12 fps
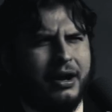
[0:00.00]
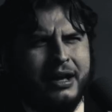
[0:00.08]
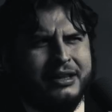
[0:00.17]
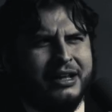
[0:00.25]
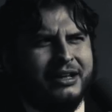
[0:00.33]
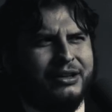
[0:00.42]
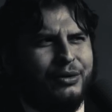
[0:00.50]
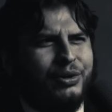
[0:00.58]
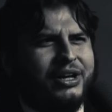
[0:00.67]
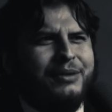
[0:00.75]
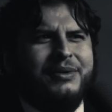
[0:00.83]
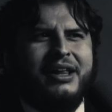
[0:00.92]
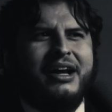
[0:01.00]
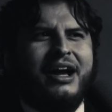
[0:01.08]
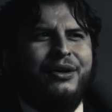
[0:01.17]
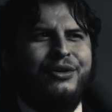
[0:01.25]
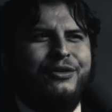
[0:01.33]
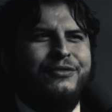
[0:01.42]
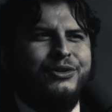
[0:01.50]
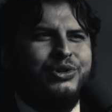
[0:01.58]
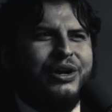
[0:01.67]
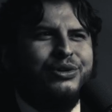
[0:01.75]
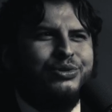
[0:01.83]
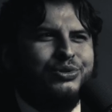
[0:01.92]
And they were looking at me like, I don't know if you're
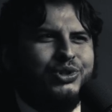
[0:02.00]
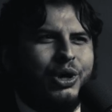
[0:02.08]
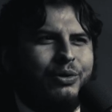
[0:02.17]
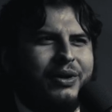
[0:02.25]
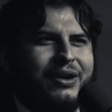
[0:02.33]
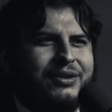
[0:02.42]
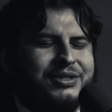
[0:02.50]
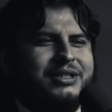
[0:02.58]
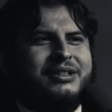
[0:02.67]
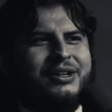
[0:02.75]
trying to do a joke right now because,